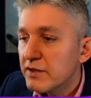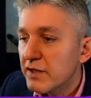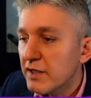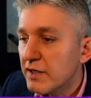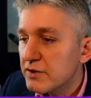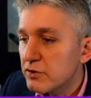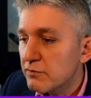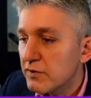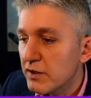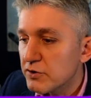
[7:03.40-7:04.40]
the list
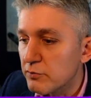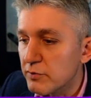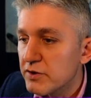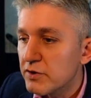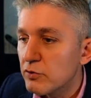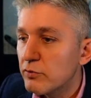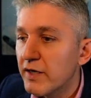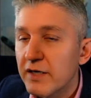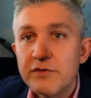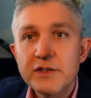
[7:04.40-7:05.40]
of customers that we
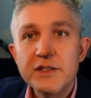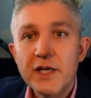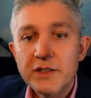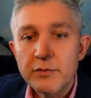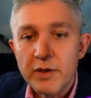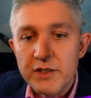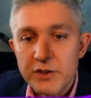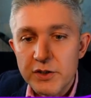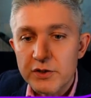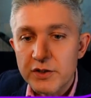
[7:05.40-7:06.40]
have in the database
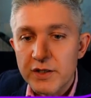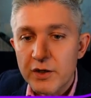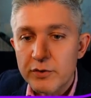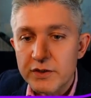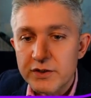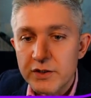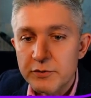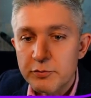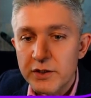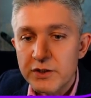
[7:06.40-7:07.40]
here in our Excel
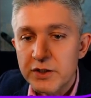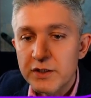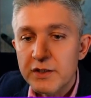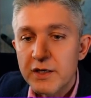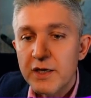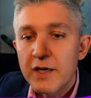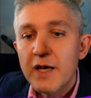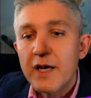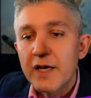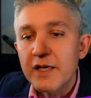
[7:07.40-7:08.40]
spreadsheet.
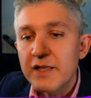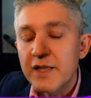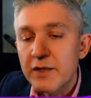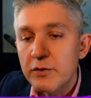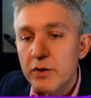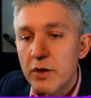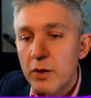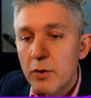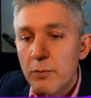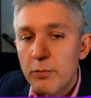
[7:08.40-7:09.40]
It then
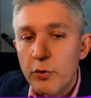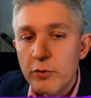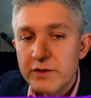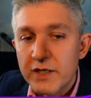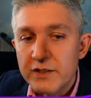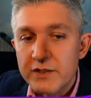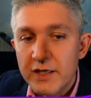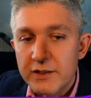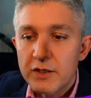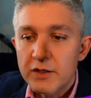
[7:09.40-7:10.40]
processed
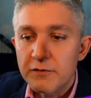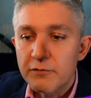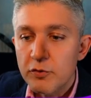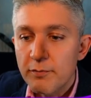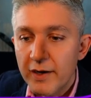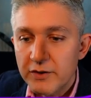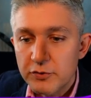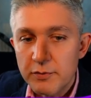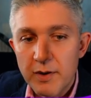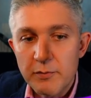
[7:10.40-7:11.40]
that, referred back to
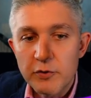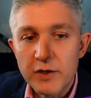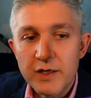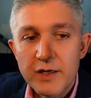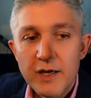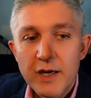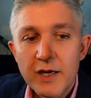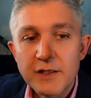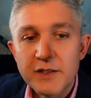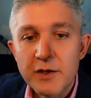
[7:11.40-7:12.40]
the memory,
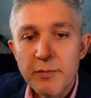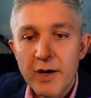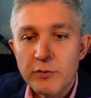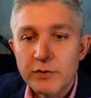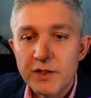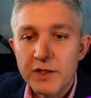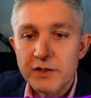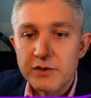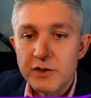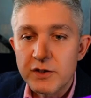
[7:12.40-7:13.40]
and came back with an
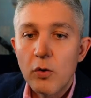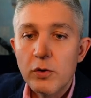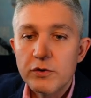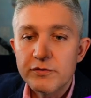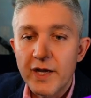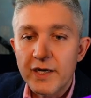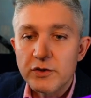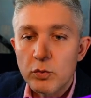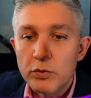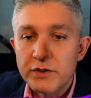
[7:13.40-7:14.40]
answer. All of that
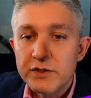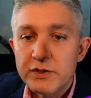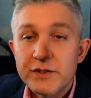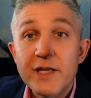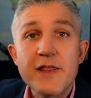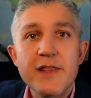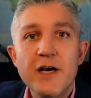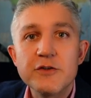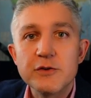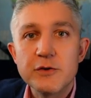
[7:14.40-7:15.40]
was
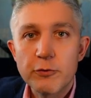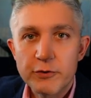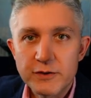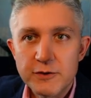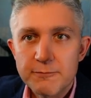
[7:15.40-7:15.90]
10,000 tokens.